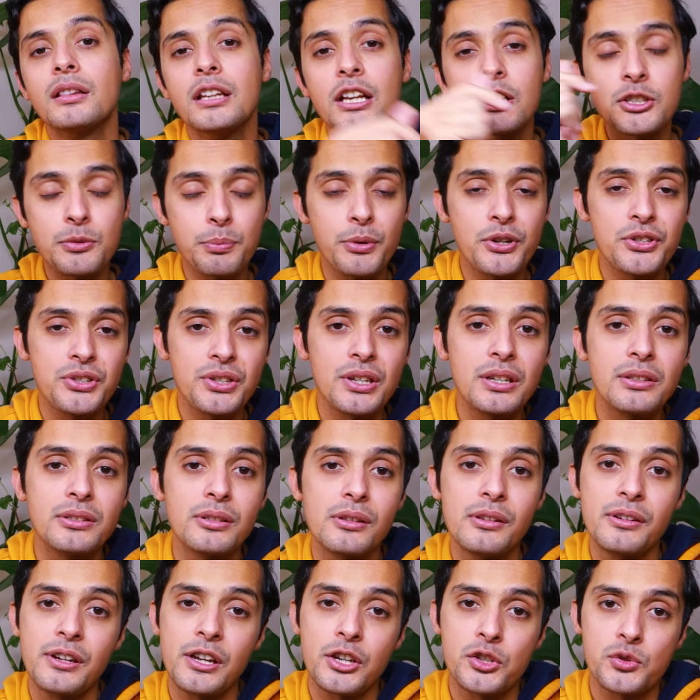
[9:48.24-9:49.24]
Let's proceed
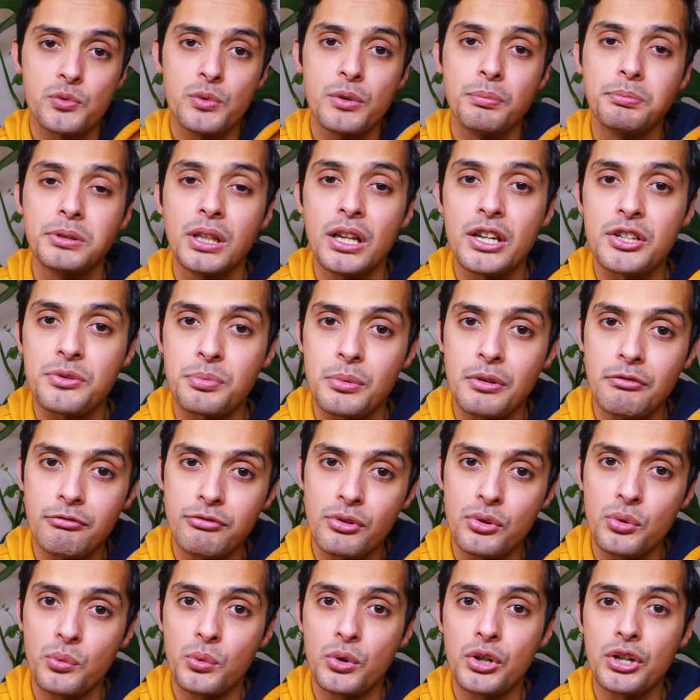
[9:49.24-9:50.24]
to the next replacement
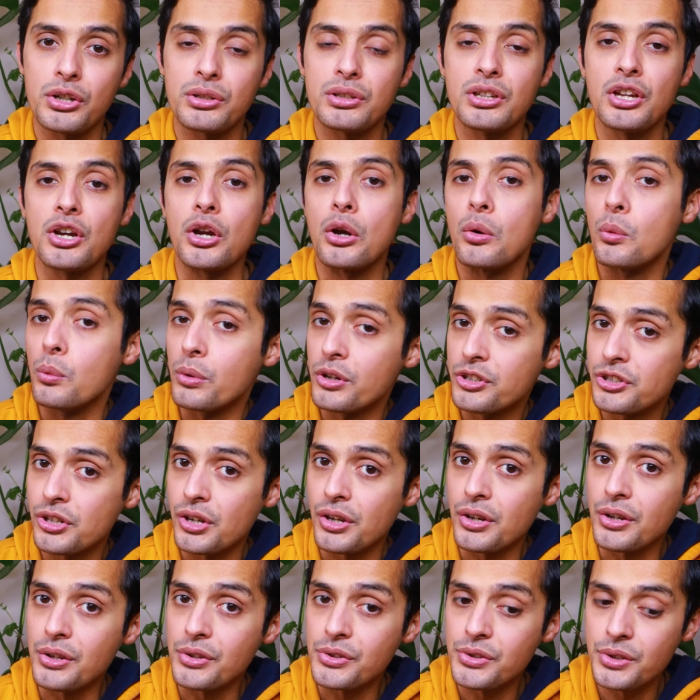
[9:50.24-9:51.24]
for the word no, which
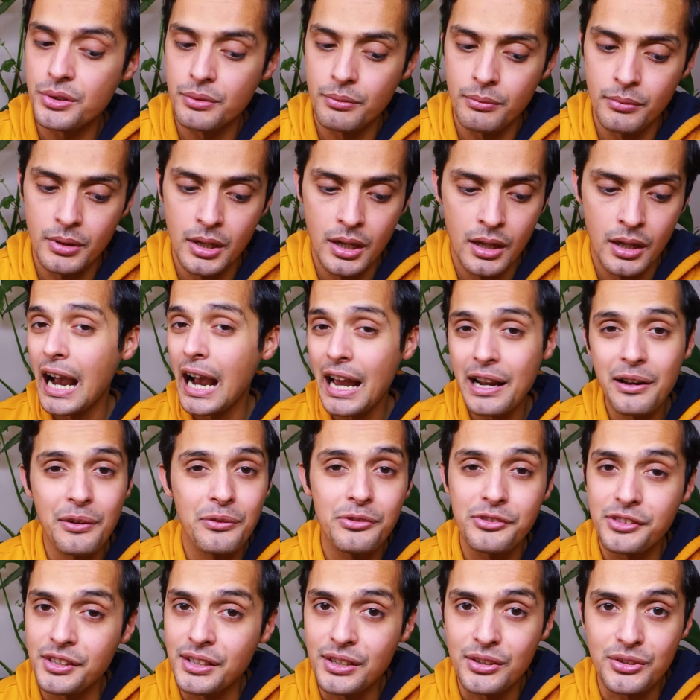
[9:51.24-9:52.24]
is I
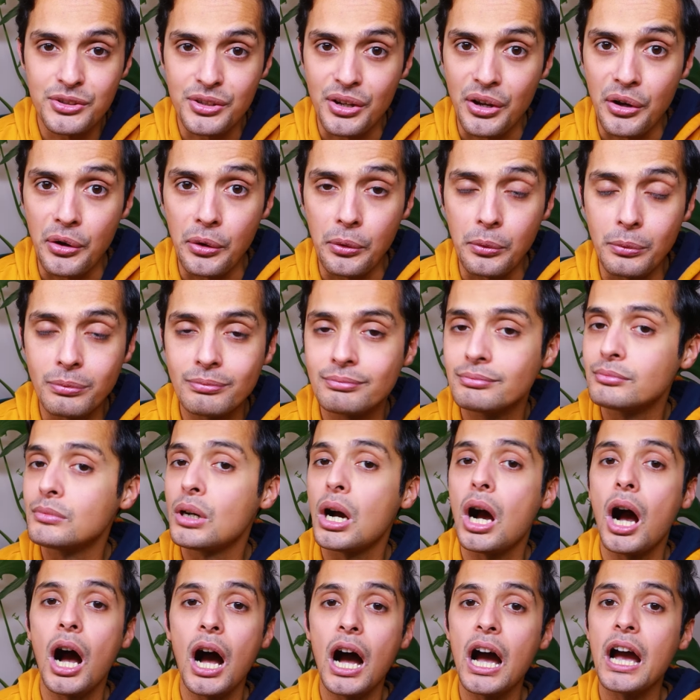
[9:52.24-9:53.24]
don't think so.
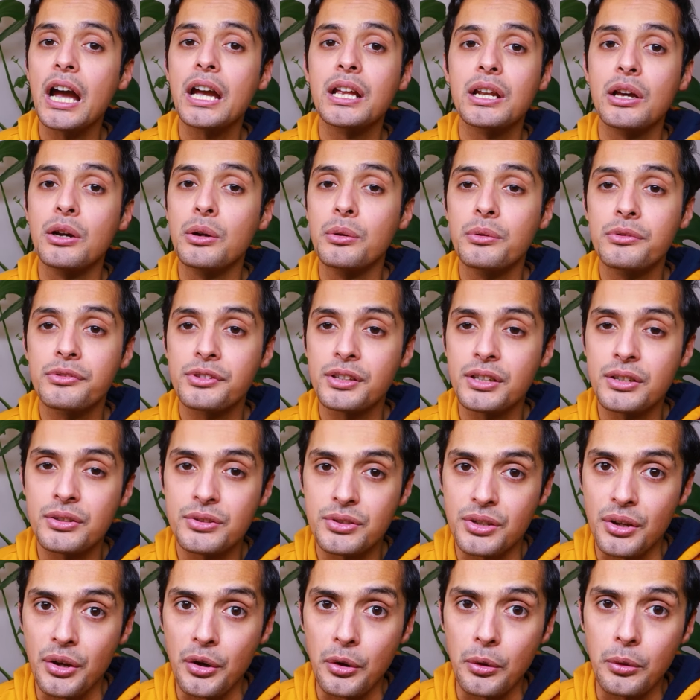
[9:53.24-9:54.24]
I don't think
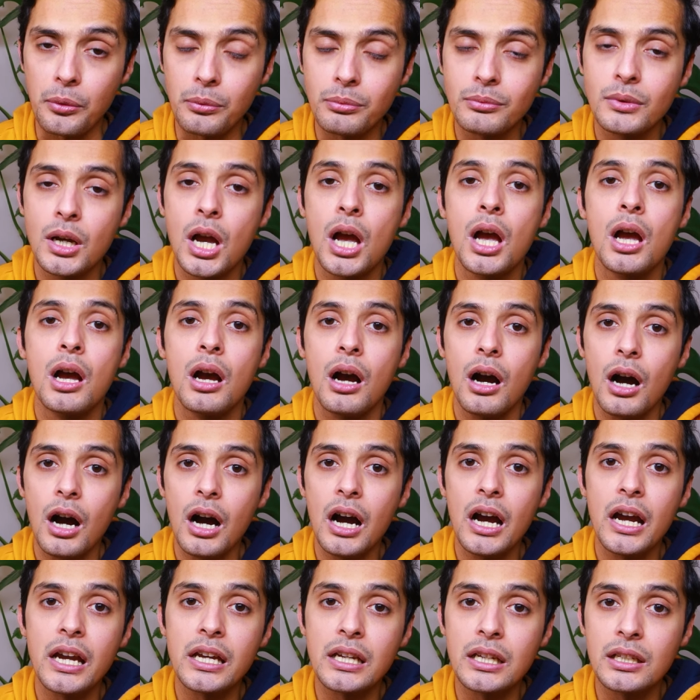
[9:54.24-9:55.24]
so.
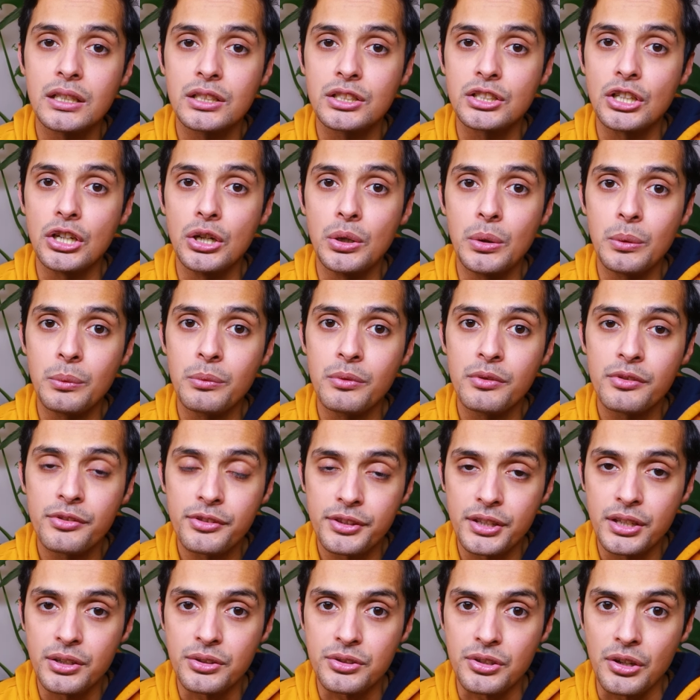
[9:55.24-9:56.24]
I don't
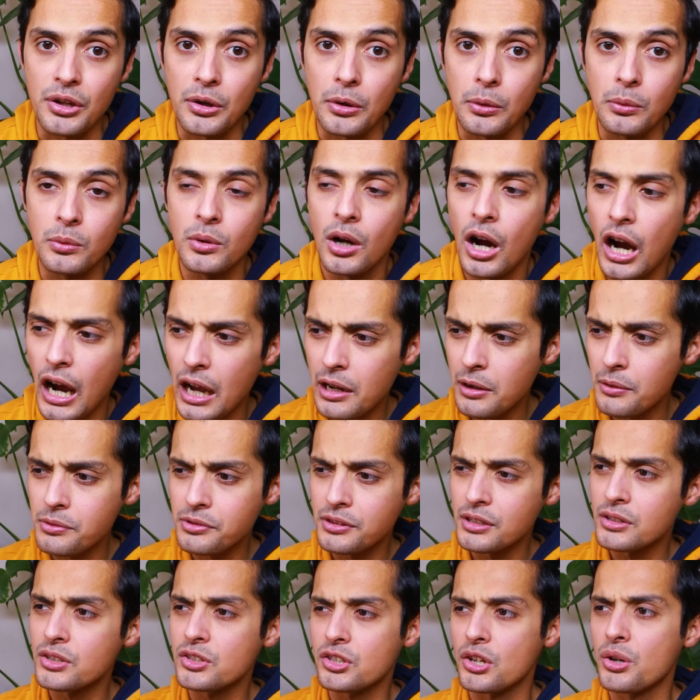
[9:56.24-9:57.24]
think so. I
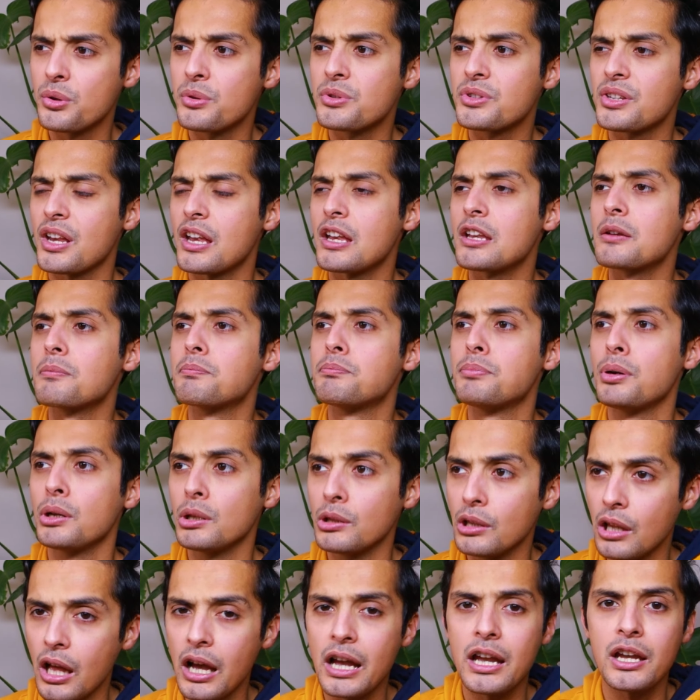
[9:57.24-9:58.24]
don't think so is a
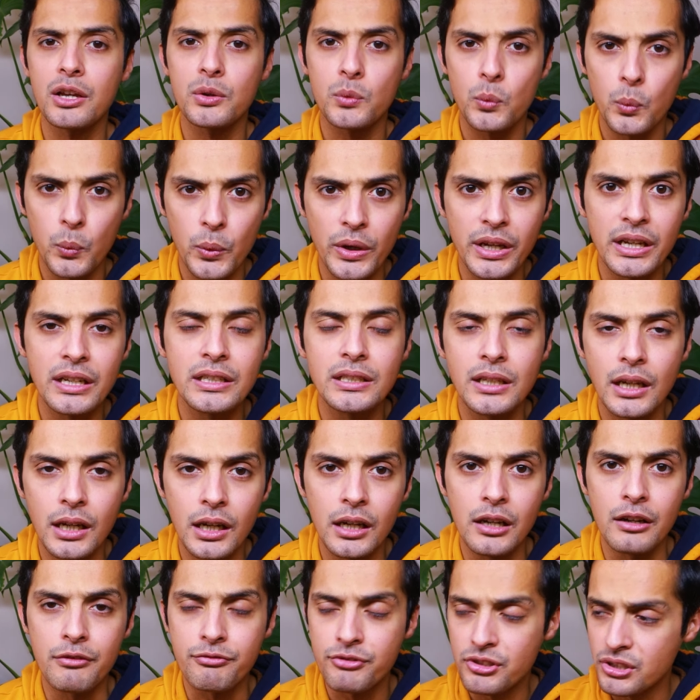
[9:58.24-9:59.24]
polite way
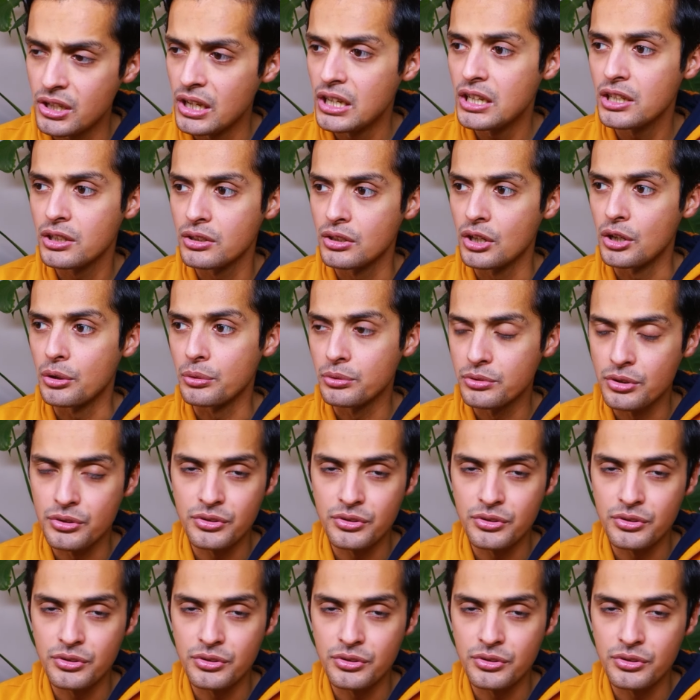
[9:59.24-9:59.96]
of saying no